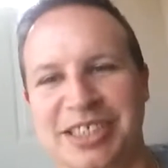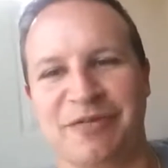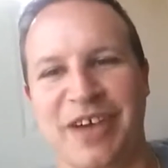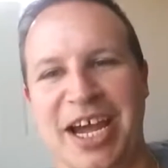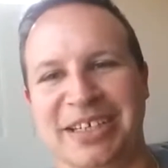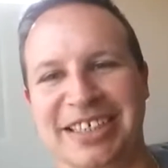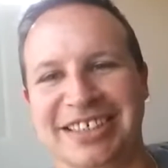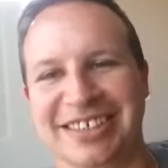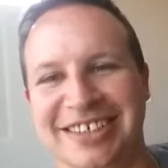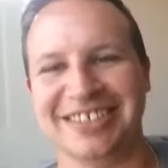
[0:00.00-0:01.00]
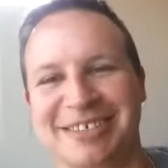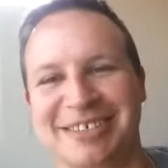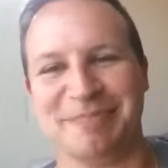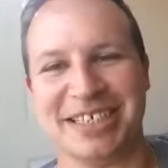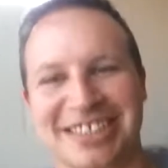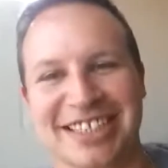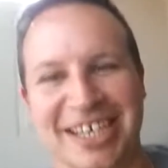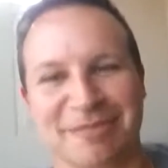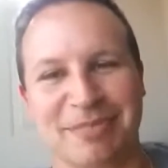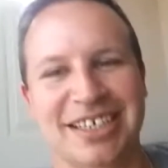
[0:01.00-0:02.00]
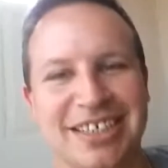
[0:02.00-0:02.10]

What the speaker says: and family, you know, pitching them.